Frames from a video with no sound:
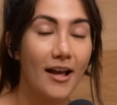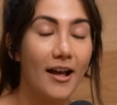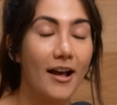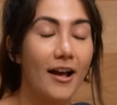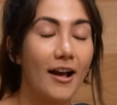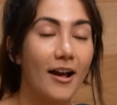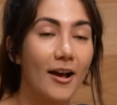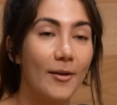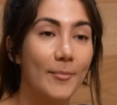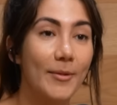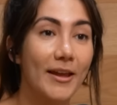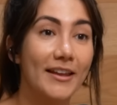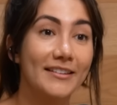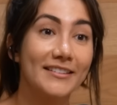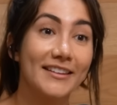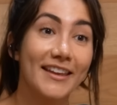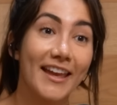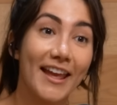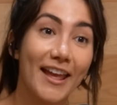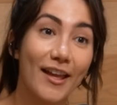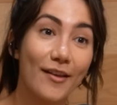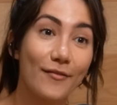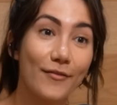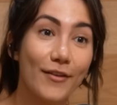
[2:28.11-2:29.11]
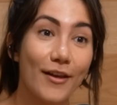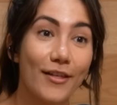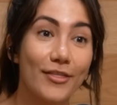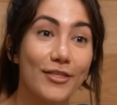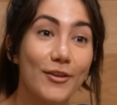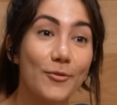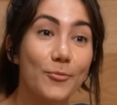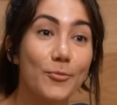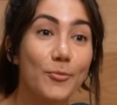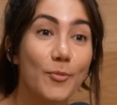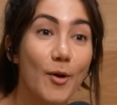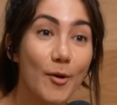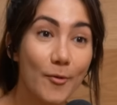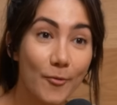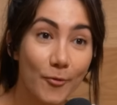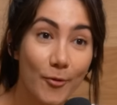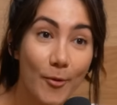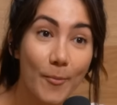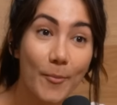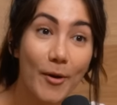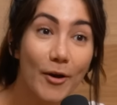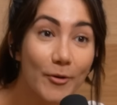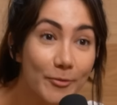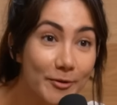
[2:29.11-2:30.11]
and gave the
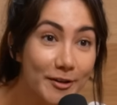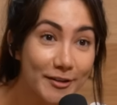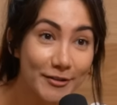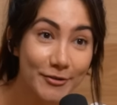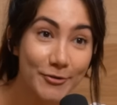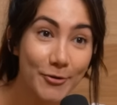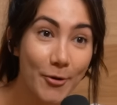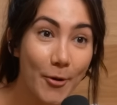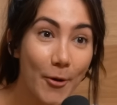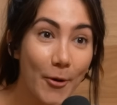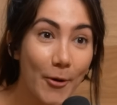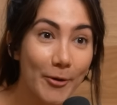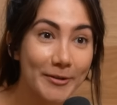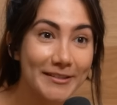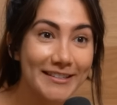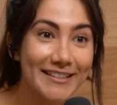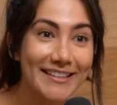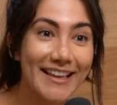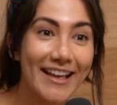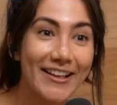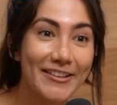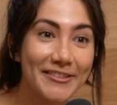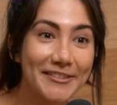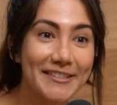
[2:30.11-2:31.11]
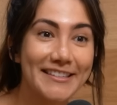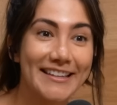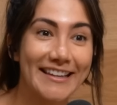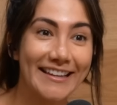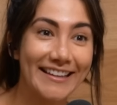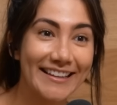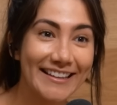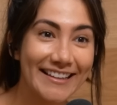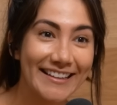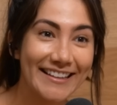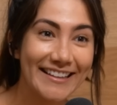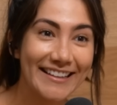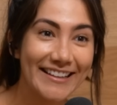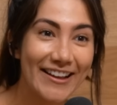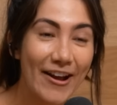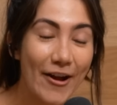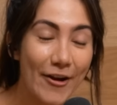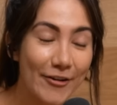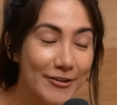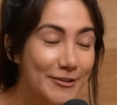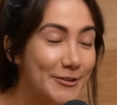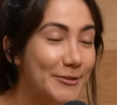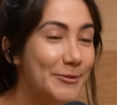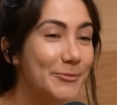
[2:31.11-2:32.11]
remote control to Kelsey,
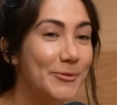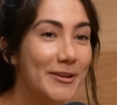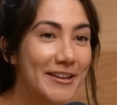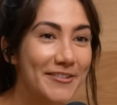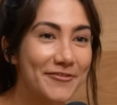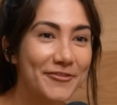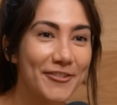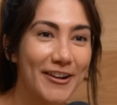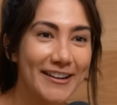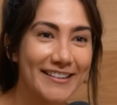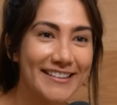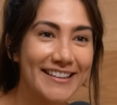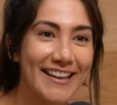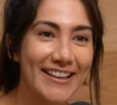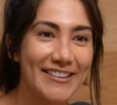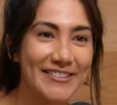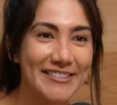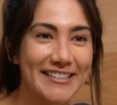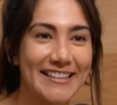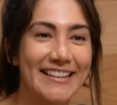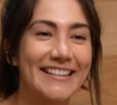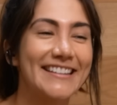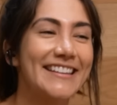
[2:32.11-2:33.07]
our sweet friend Kelsey.